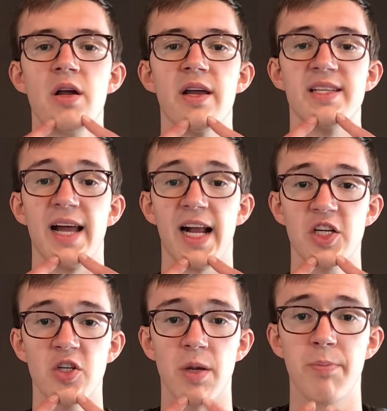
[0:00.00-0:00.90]
is
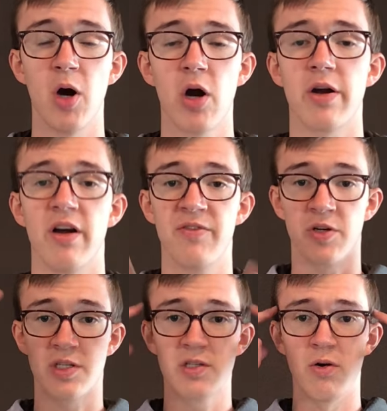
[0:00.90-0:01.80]
actually a part of your
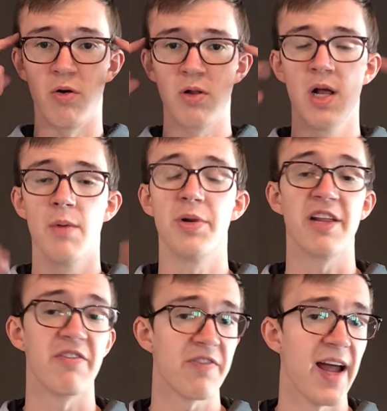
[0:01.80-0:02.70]
skull, but
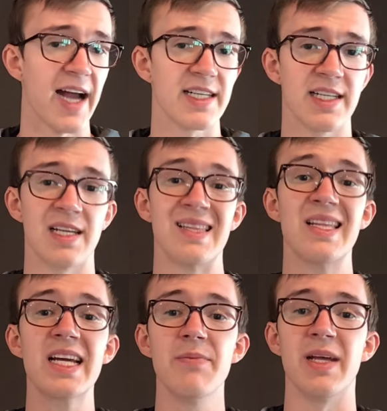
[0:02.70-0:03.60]
in fact, it's a
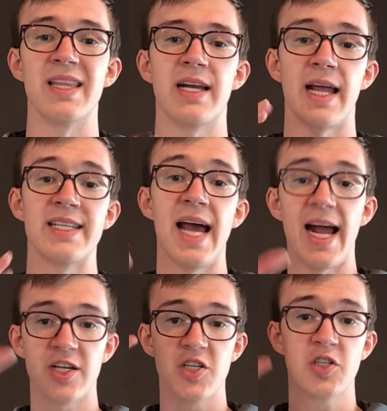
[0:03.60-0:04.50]
ligament that
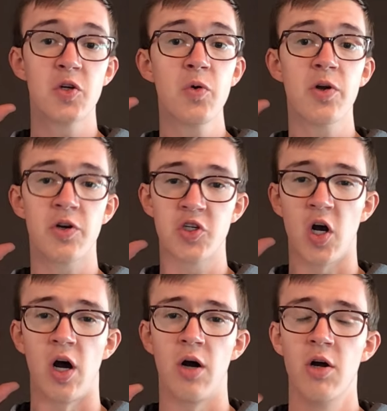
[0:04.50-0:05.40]
attaches to your
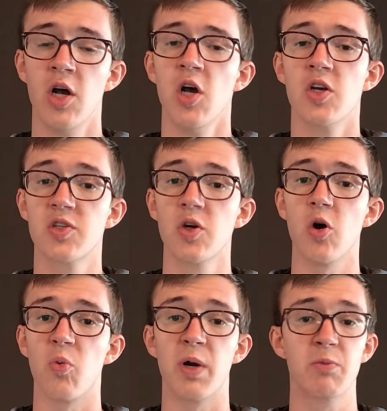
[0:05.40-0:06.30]
jaw. So
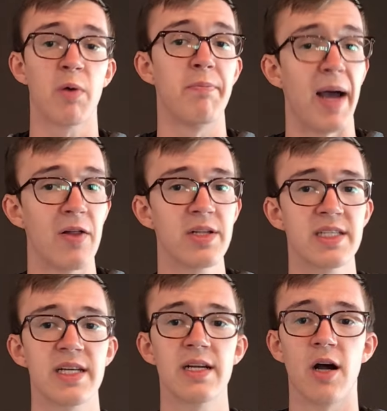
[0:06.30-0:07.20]
when we're
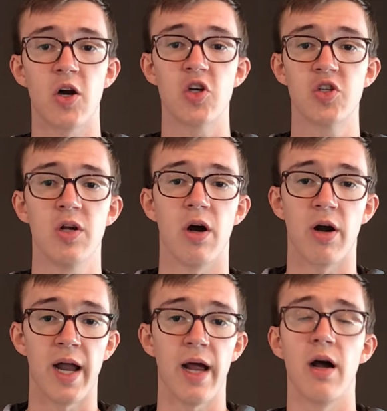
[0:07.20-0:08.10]
balancing our
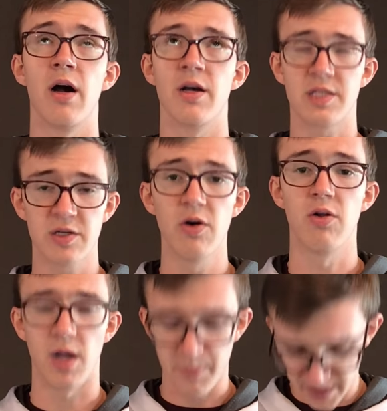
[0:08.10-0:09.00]

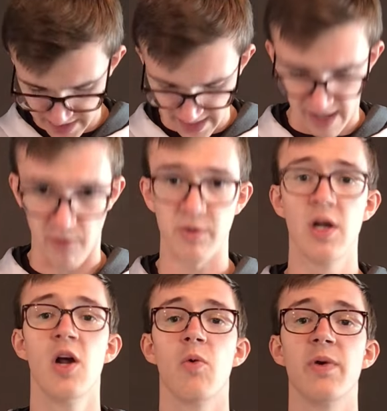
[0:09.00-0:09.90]
skull up and down,
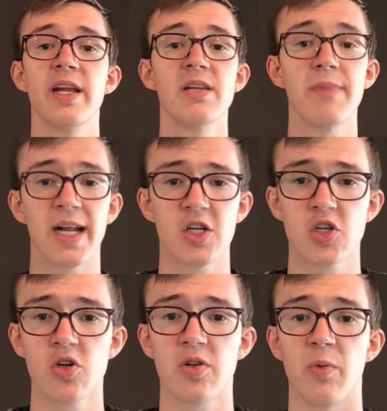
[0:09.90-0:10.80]
we need to make
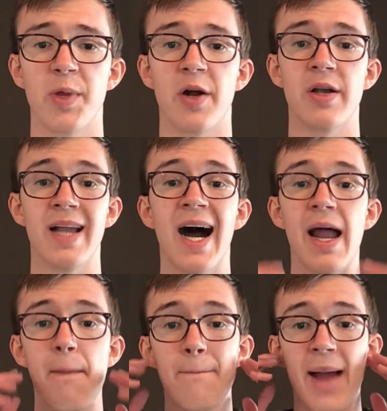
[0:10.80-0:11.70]
sure that we are
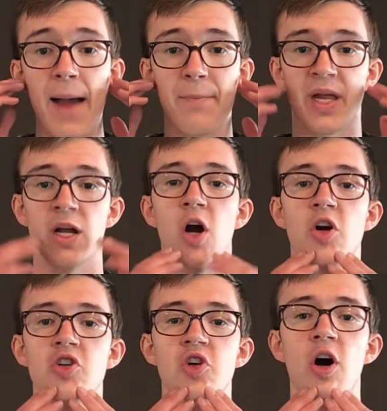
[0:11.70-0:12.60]
not mapping our
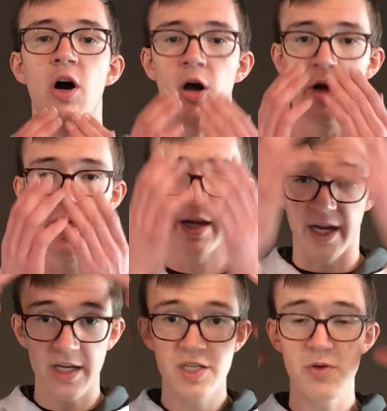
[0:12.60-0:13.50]
jaw
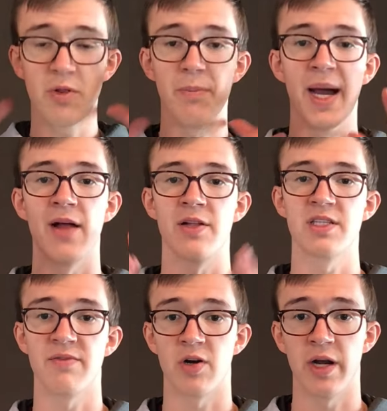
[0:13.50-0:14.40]
into the balance
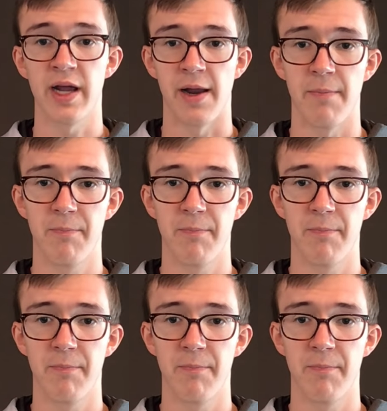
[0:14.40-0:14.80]
of our head.